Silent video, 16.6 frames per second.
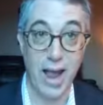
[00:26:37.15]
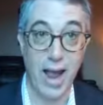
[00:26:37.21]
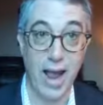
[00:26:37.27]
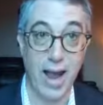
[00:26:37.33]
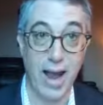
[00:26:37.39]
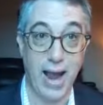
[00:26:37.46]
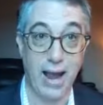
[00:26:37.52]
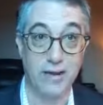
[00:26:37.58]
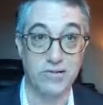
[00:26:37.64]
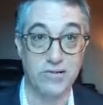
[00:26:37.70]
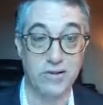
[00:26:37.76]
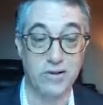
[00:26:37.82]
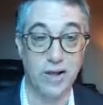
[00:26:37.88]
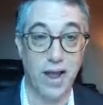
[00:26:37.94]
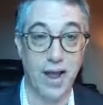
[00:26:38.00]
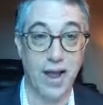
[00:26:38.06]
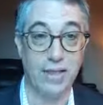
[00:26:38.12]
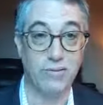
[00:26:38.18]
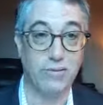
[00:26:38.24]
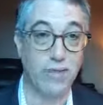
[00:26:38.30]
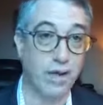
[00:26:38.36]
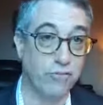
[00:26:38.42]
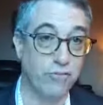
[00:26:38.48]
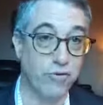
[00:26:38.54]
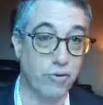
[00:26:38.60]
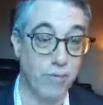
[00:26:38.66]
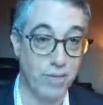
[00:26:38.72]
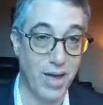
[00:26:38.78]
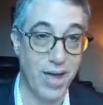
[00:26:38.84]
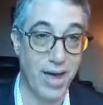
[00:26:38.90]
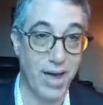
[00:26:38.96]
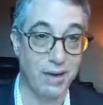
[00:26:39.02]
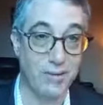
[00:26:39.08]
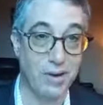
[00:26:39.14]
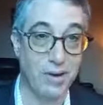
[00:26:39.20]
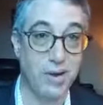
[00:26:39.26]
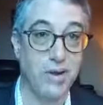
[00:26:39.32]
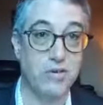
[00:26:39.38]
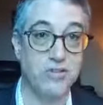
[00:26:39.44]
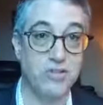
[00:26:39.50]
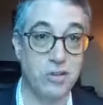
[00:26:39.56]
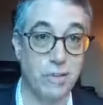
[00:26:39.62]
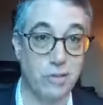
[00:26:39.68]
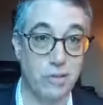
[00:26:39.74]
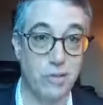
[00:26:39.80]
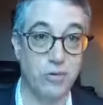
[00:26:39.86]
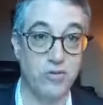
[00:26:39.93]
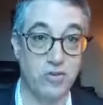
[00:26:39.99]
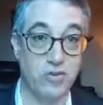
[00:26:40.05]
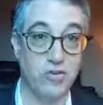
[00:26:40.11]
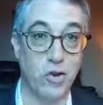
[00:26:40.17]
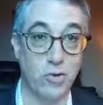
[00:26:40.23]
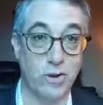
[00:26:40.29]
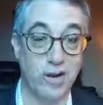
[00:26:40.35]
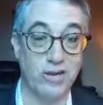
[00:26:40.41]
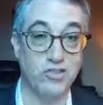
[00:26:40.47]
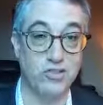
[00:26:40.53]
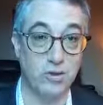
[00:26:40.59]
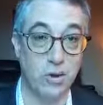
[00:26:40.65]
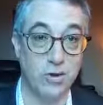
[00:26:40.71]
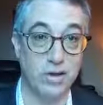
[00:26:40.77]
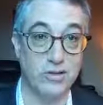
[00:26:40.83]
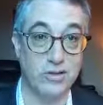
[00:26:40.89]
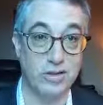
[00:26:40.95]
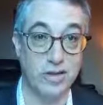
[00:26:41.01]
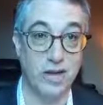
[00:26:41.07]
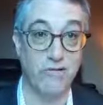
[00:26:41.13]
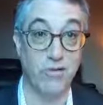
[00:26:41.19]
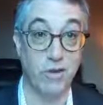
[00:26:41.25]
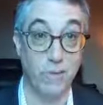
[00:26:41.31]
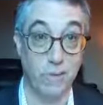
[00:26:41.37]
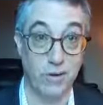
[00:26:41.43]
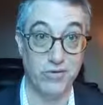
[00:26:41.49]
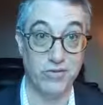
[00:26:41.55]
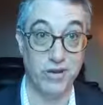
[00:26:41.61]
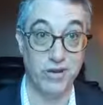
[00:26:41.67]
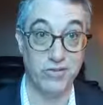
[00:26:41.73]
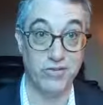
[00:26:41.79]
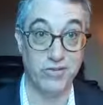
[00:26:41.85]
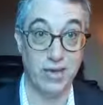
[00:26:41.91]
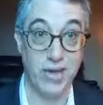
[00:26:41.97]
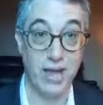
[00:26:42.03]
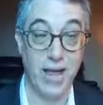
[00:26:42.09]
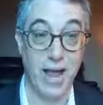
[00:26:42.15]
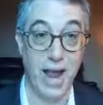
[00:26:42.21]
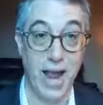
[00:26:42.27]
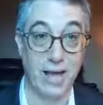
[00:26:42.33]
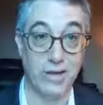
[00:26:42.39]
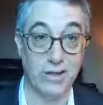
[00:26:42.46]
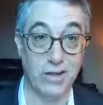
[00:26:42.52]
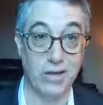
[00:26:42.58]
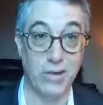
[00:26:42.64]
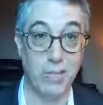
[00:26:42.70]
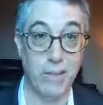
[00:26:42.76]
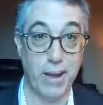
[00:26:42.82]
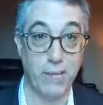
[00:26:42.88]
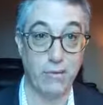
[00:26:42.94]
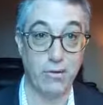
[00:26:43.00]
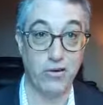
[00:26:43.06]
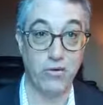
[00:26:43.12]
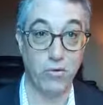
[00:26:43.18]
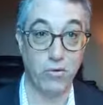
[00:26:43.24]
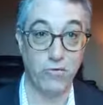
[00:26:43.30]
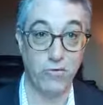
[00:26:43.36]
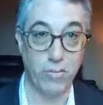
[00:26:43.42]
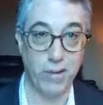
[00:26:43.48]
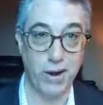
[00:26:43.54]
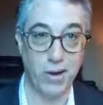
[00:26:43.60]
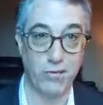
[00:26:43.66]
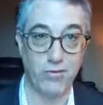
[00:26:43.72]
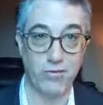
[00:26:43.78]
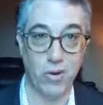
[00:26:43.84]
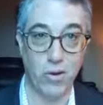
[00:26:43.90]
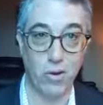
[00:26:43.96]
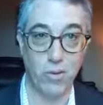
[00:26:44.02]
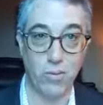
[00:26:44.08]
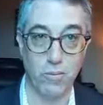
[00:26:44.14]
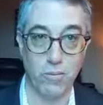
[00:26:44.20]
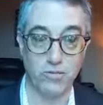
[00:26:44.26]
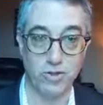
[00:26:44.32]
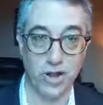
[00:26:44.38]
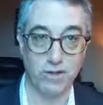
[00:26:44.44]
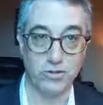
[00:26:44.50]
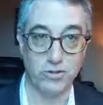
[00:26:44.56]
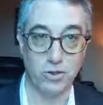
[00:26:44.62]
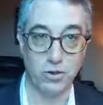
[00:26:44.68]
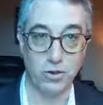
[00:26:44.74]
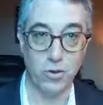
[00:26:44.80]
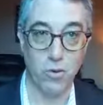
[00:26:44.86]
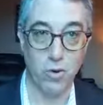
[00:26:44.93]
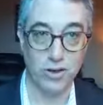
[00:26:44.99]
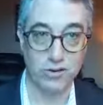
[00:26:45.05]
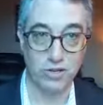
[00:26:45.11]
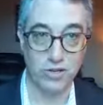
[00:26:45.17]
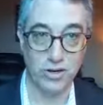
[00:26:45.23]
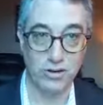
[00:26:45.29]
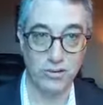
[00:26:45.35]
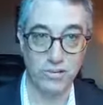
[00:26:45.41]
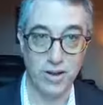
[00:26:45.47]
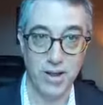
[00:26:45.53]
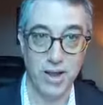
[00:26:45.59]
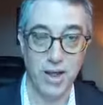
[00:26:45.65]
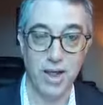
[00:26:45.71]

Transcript: and and then from that some of those attorneys started to give you business and then you'll be able to do it from there so to answer your question